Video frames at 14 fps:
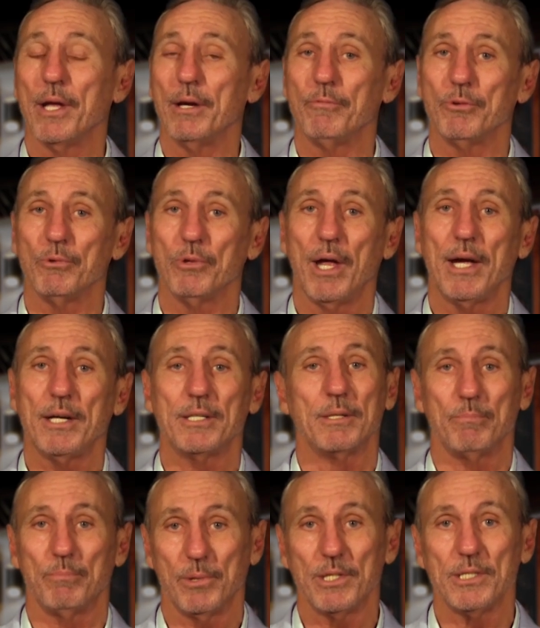and if you liked
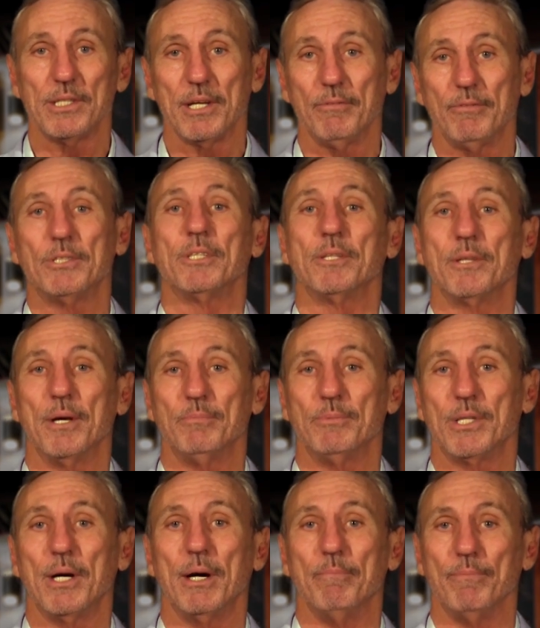it, please give us a
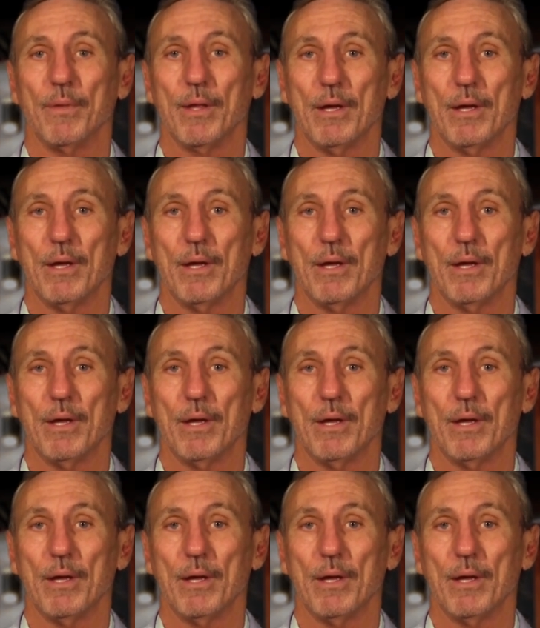thumbs up.